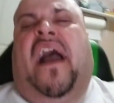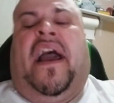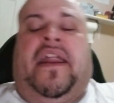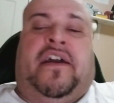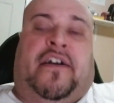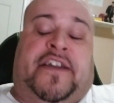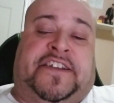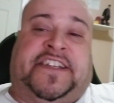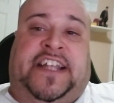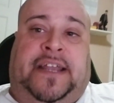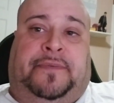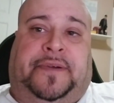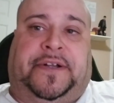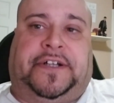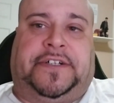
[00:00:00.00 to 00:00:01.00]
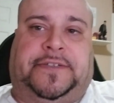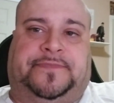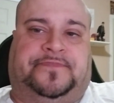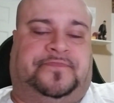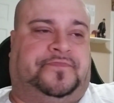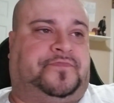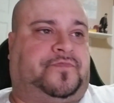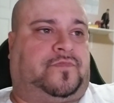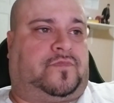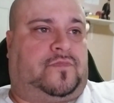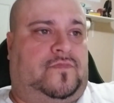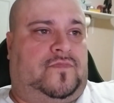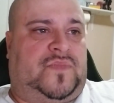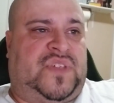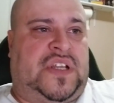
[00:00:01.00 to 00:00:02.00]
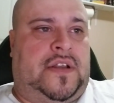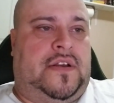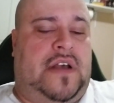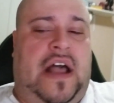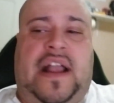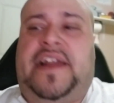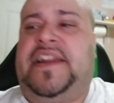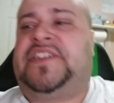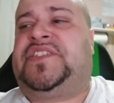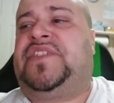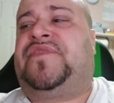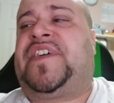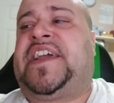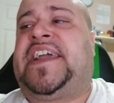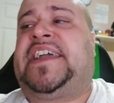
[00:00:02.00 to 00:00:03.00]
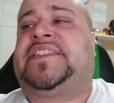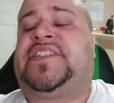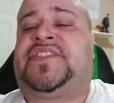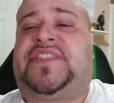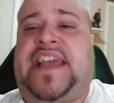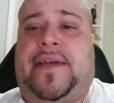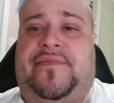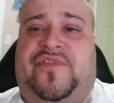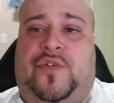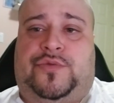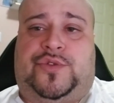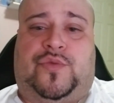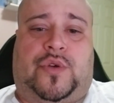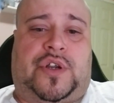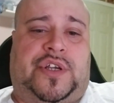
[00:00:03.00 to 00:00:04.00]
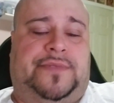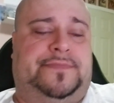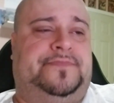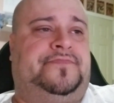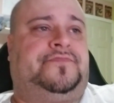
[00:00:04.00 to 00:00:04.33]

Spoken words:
gonna go to sleep. I'm gonna see if I can get this damn phone to work.